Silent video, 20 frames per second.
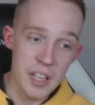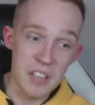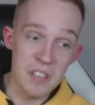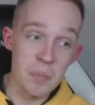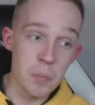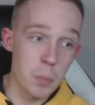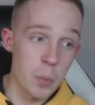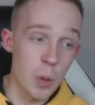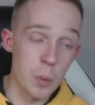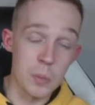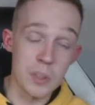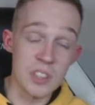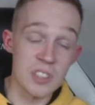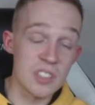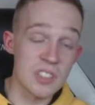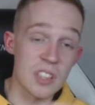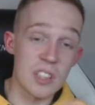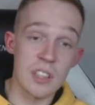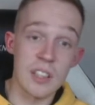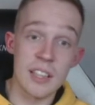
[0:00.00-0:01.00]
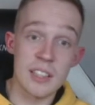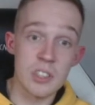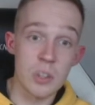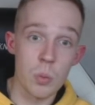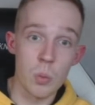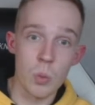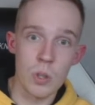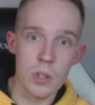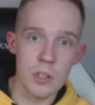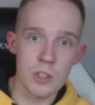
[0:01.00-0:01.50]
probably still less than
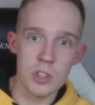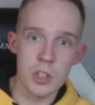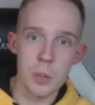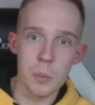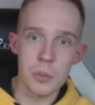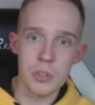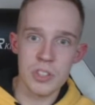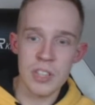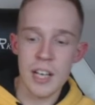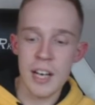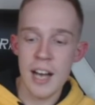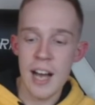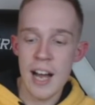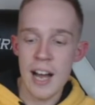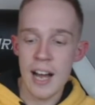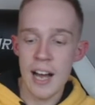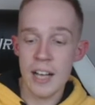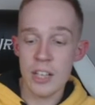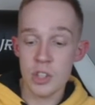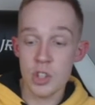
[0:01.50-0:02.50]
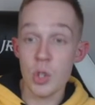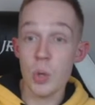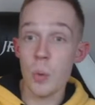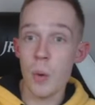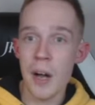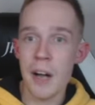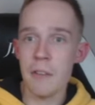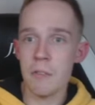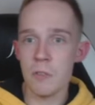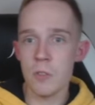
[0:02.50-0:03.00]
1 or 2%, do
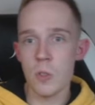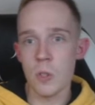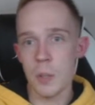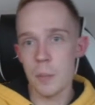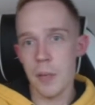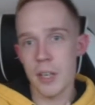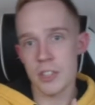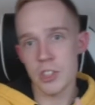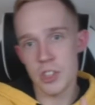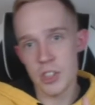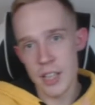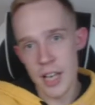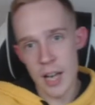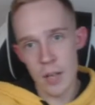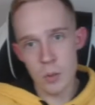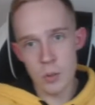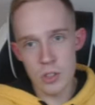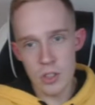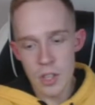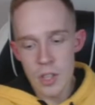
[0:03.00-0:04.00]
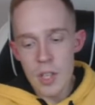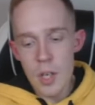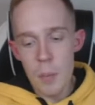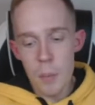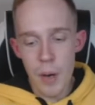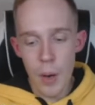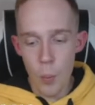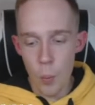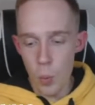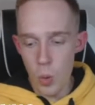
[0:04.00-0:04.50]
have fully maxed accounts, but I
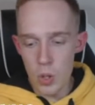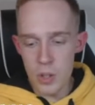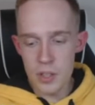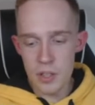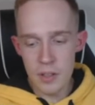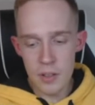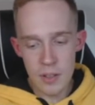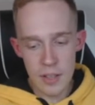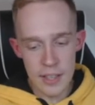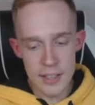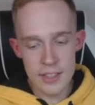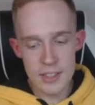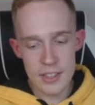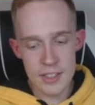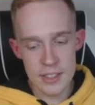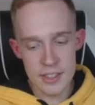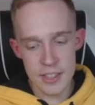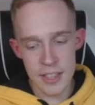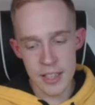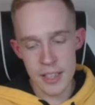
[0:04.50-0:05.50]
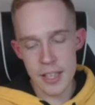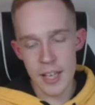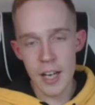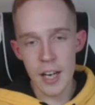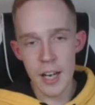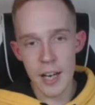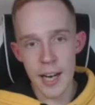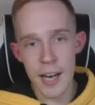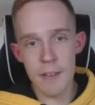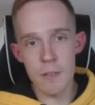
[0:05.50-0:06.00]
would like to see
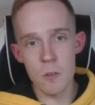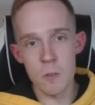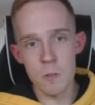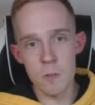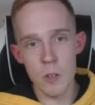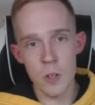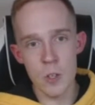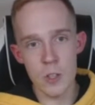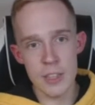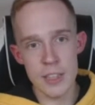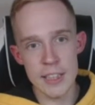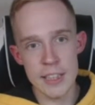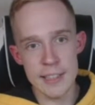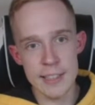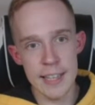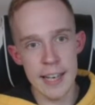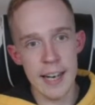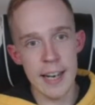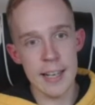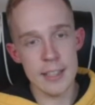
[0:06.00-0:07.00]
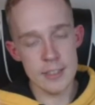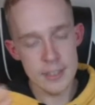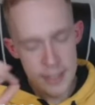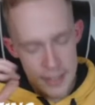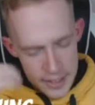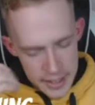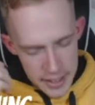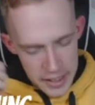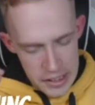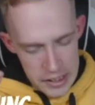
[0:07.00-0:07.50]
level 14 cards
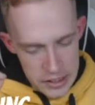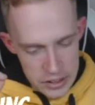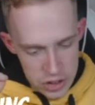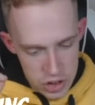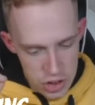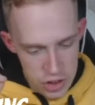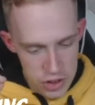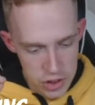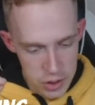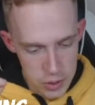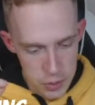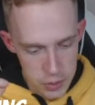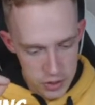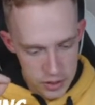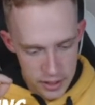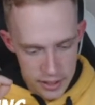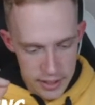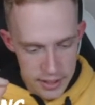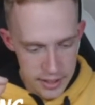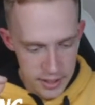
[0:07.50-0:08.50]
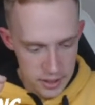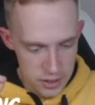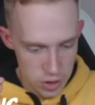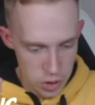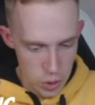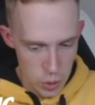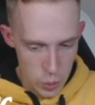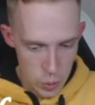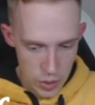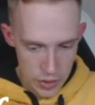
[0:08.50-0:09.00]
introduced
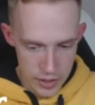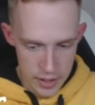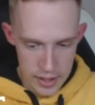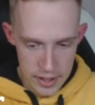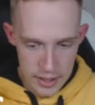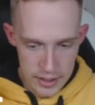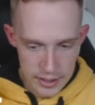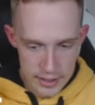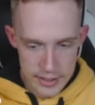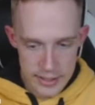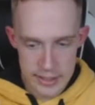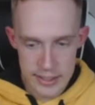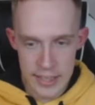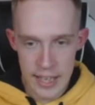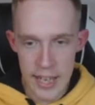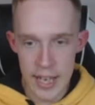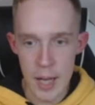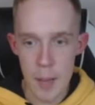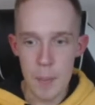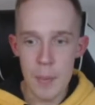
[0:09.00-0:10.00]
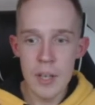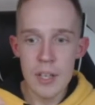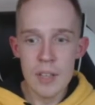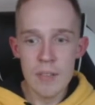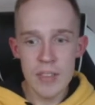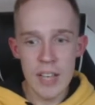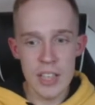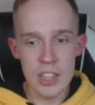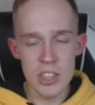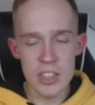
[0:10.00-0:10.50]
into the game.
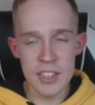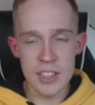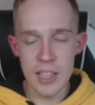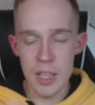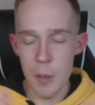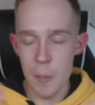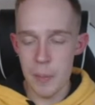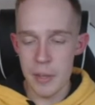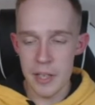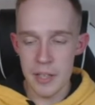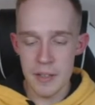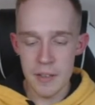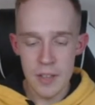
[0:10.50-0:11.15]
I just think it'll be